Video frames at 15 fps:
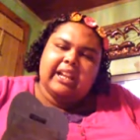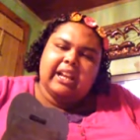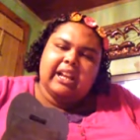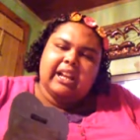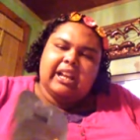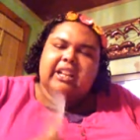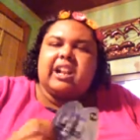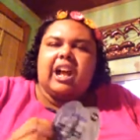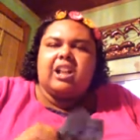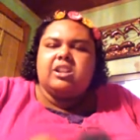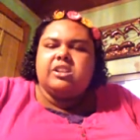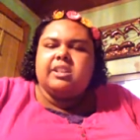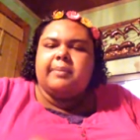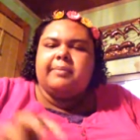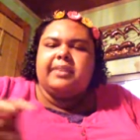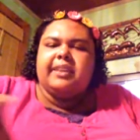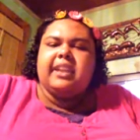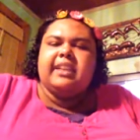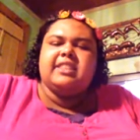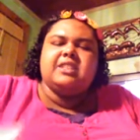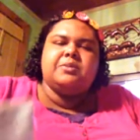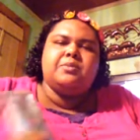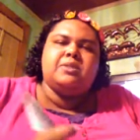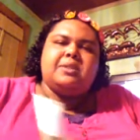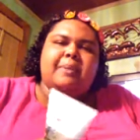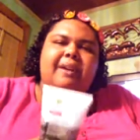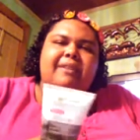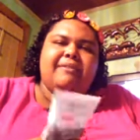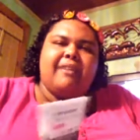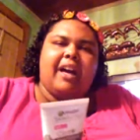a uh, dollar something and this one is
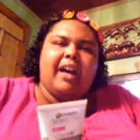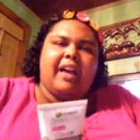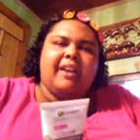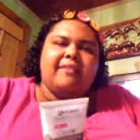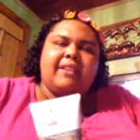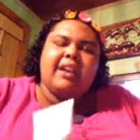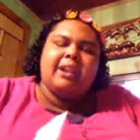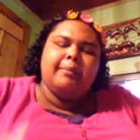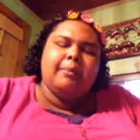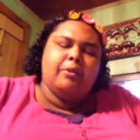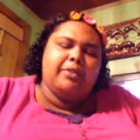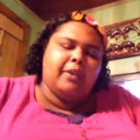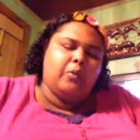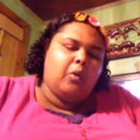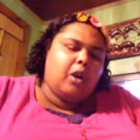about five I got them both at